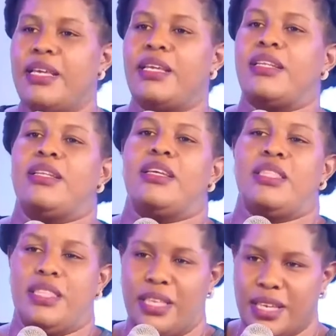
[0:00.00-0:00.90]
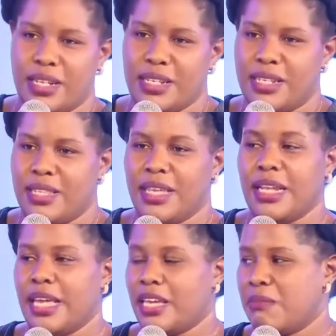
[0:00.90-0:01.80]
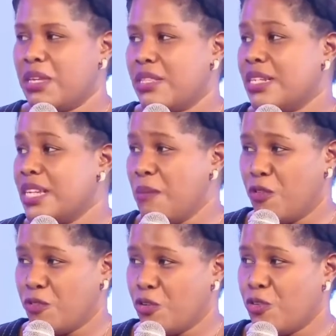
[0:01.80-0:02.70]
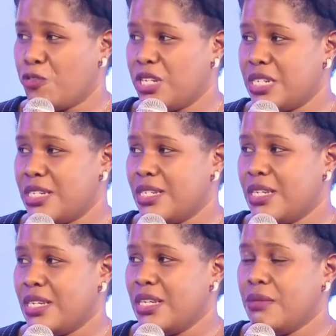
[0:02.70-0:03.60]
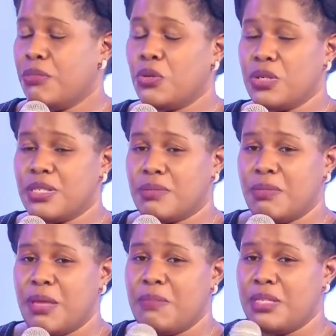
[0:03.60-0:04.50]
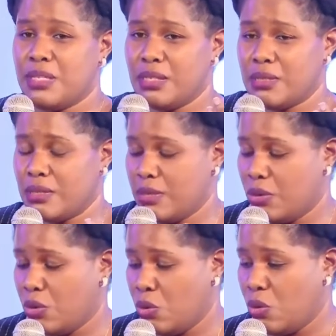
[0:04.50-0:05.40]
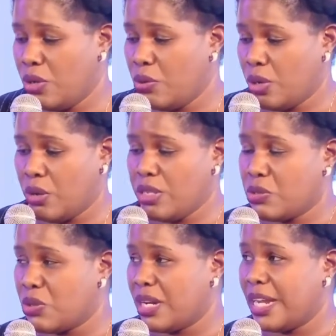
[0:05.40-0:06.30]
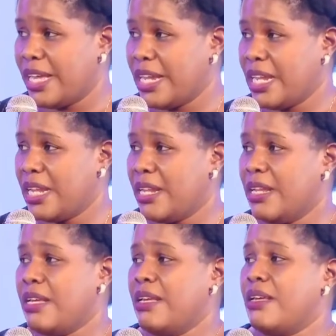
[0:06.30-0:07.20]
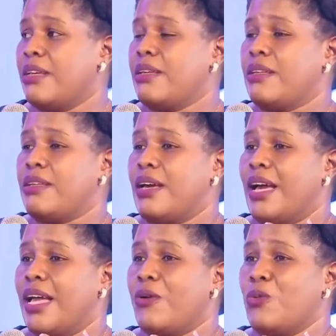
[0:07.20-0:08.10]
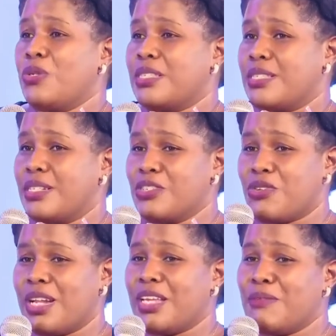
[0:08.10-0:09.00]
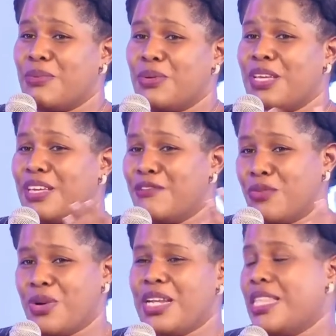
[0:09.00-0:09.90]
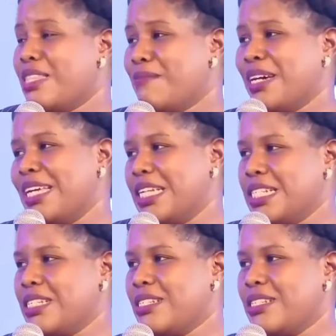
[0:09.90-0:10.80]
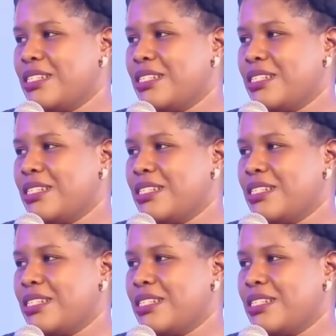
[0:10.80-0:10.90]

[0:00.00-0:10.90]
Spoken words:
In the end, they like me. The time of COVID, because my business is online, I was literally employing everyone in the market.